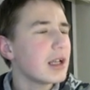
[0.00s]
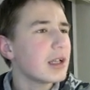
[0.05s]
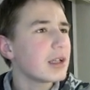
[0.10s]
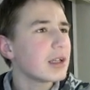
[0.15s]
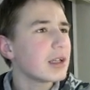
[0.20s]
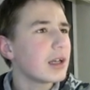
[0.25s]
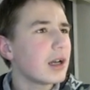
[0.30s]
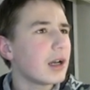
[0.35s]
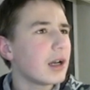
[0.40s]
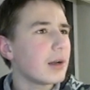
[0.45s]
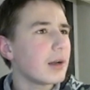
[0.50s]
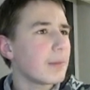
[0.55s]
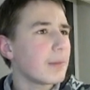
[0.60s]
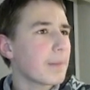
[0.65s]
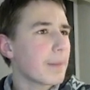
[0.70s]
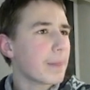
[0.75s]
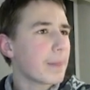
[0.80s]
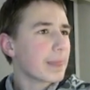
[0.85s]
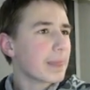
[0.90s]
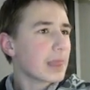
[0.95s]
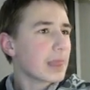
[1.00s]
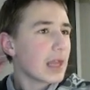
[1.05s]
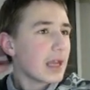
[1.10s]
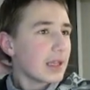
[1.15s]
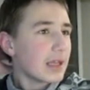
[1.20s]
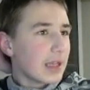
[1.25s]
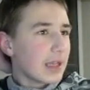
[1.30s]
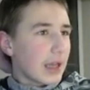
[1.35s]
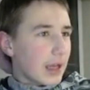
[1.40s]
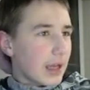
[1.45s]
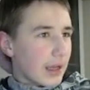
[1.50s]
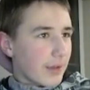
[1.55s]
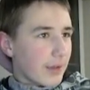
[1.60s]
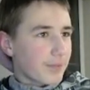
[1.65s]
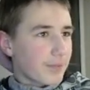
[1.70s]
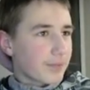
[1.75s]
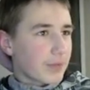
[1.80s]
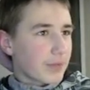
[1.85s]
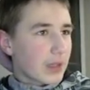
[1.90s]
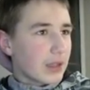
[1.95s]
Yeah,
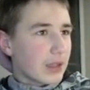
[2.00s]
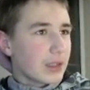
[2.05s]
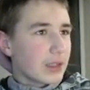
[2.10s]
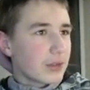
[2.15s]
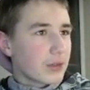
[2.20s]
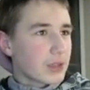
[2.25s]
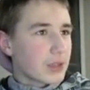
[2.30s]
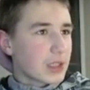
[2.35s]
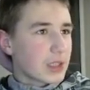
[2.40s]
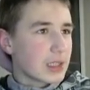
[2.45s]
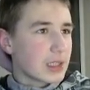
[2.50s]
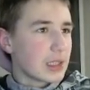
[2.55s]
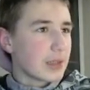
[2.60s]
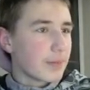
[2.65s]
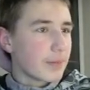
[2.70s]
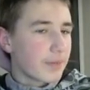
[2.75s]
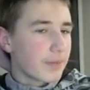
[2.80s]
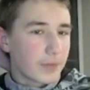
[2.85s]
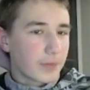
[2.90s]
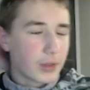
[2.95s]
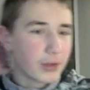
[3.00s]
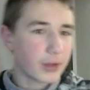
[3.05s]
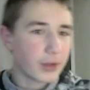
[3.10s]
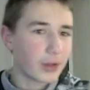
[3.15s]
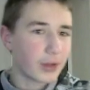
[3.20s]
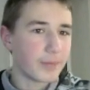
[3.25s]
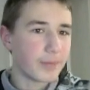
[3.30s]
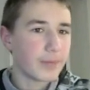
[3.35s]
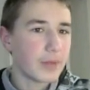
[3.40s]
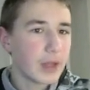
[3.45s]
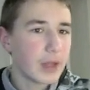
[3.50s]
link to the team. Hold on.